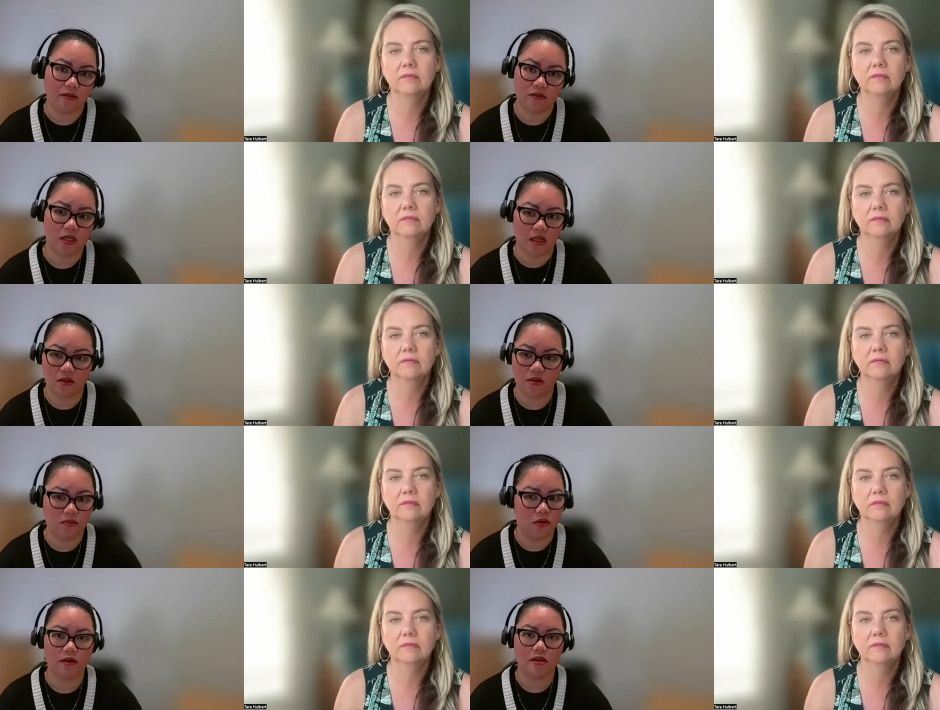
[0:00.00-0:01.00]
Speaker 1: 15th
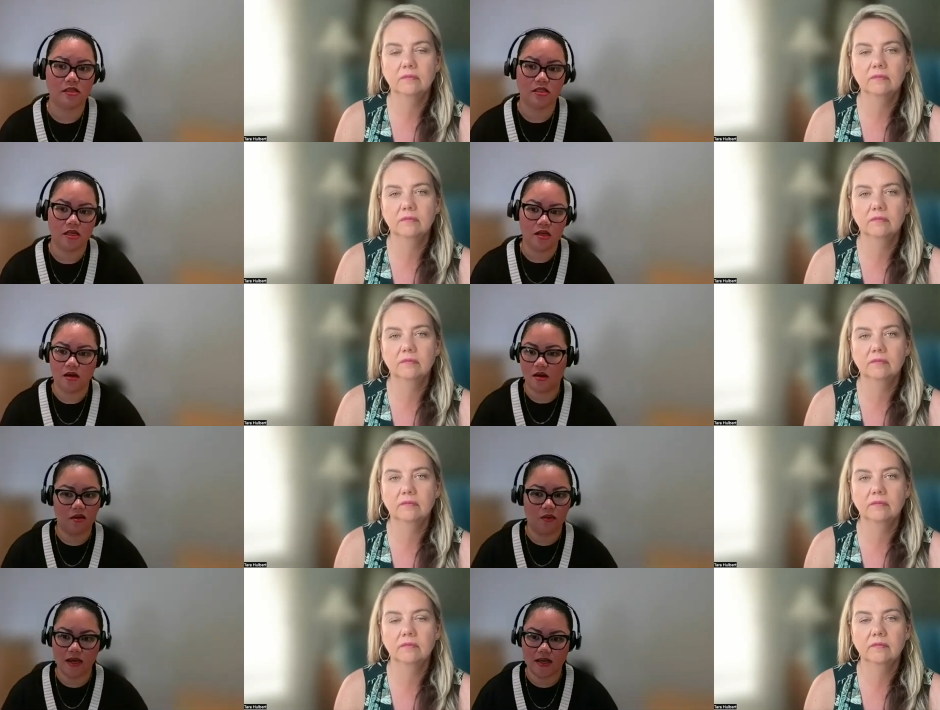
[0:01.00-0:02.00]
of August.
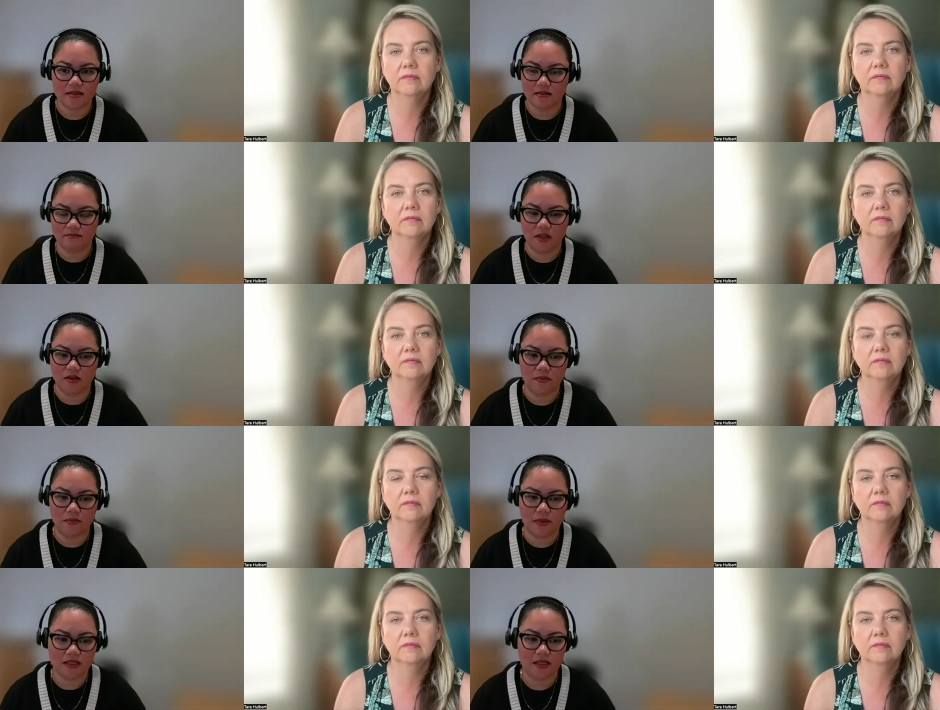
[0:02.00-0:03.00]
Otherwise,
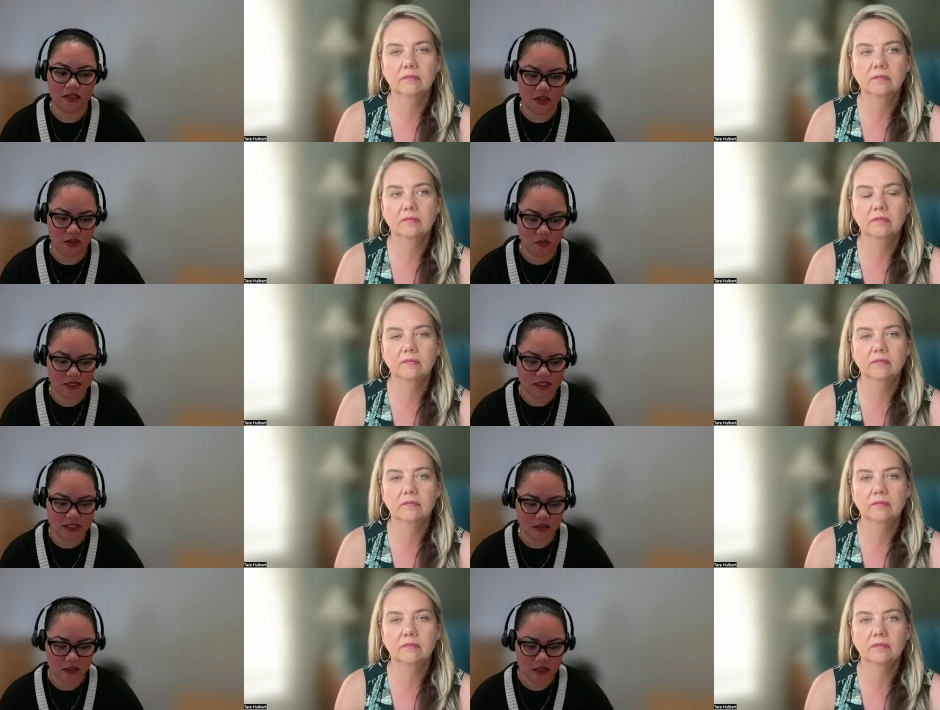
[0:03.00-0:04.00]
basically you miss
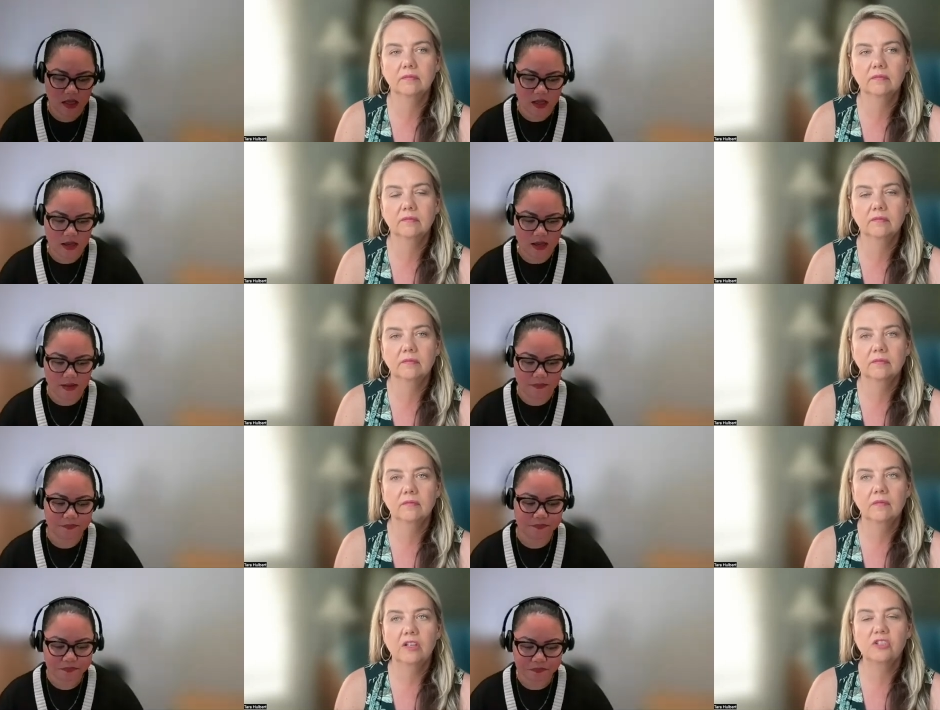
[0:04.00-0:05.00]
out.
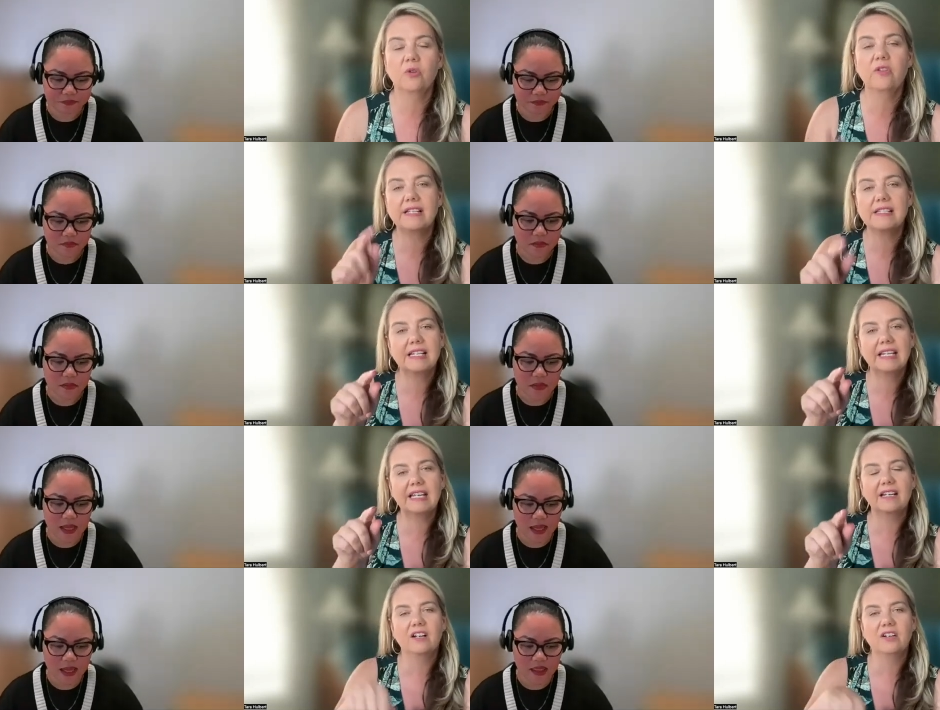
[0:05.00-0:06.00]
So that's to
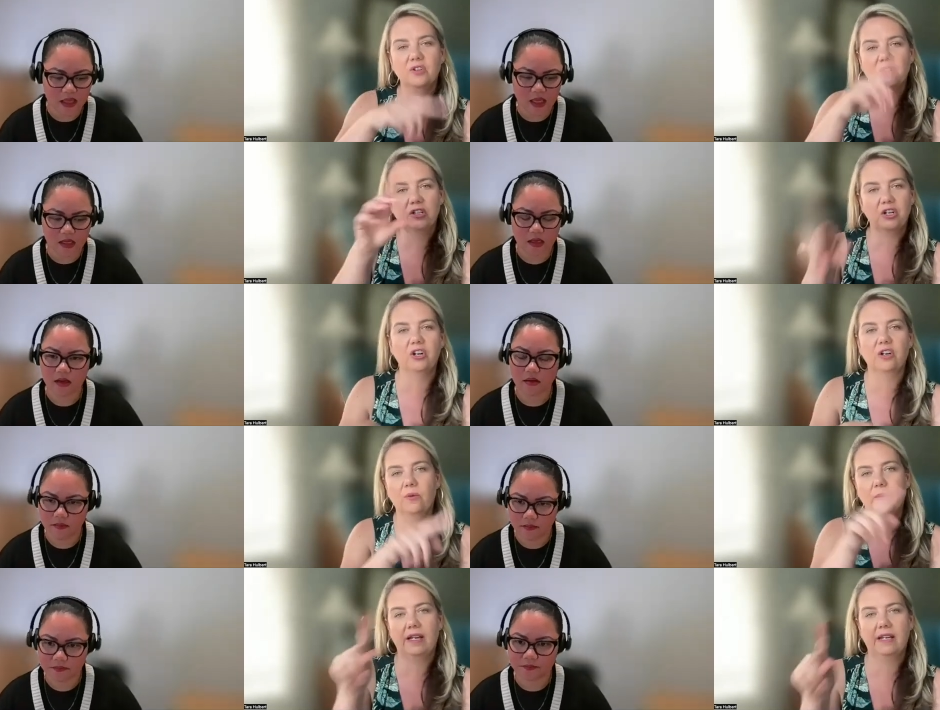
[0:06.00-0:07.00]
get
Speaker 2: and under then the
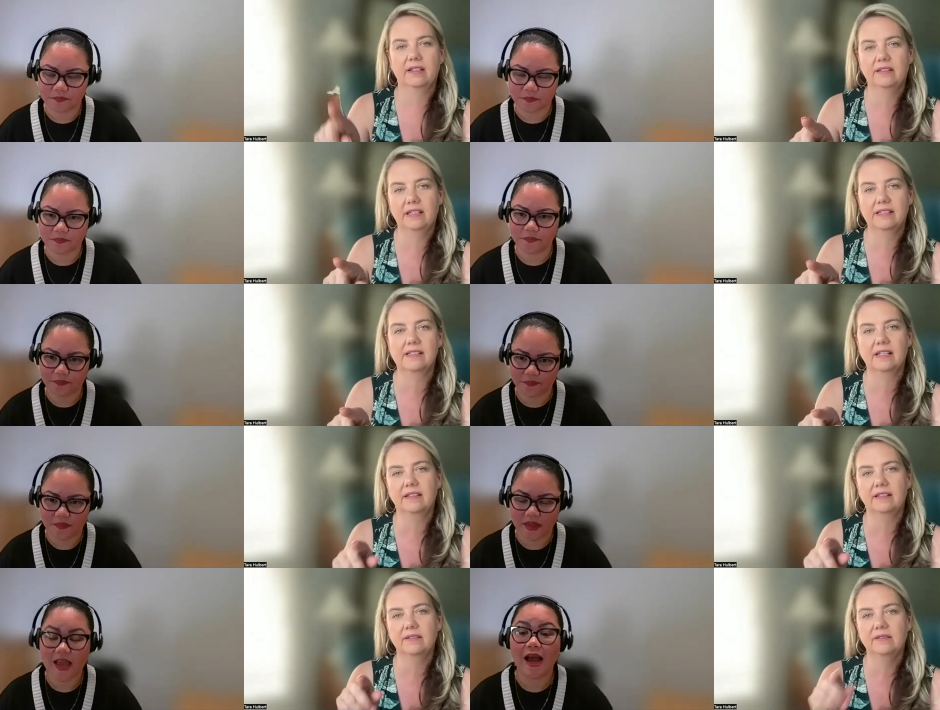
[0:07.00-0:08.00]
current way that it's
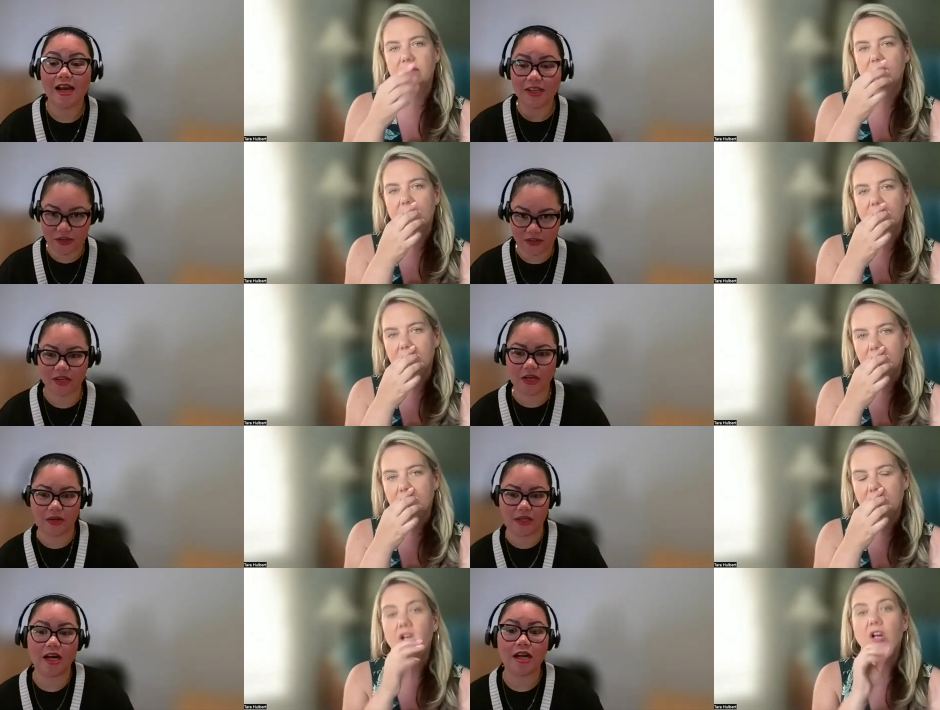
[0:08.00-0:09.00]
done.
Speaker 1: Under the
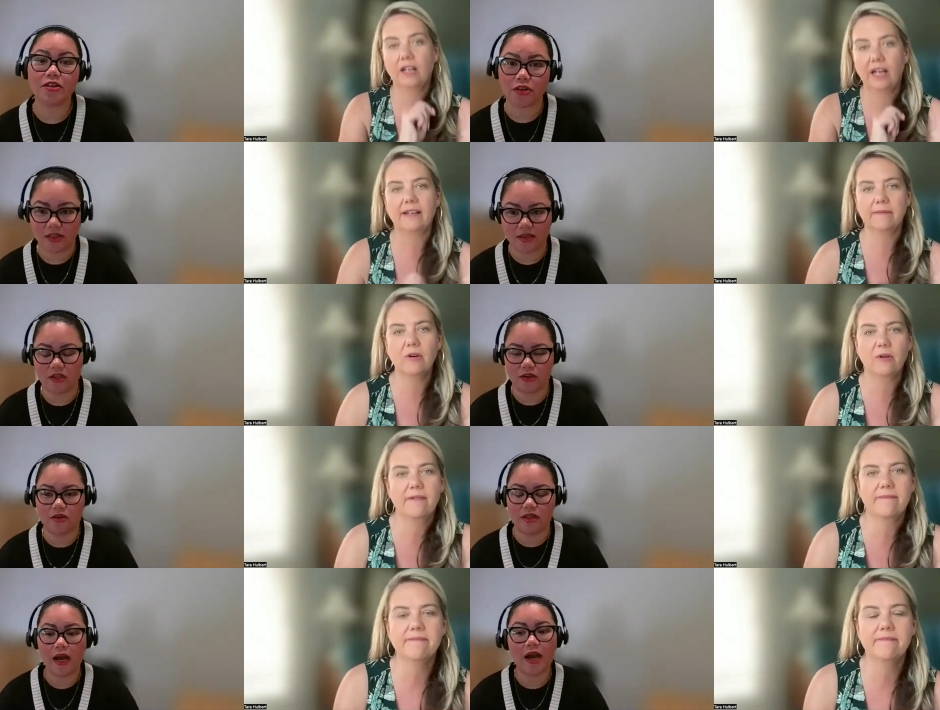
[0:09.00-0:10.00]
current, under the, the
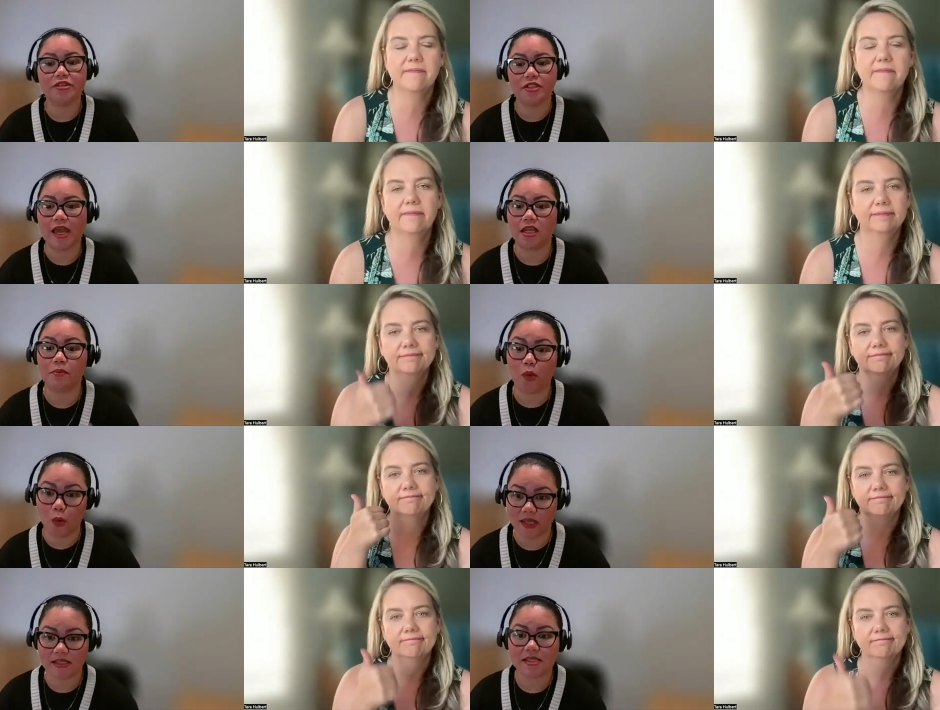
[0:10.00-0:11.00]
180
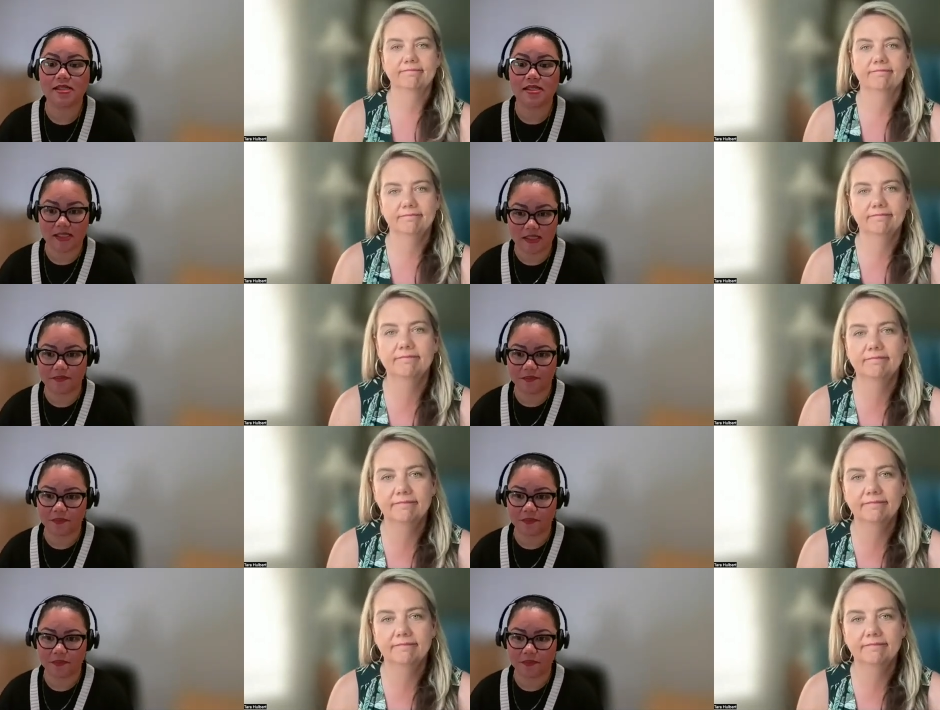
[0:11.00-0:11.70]
points system.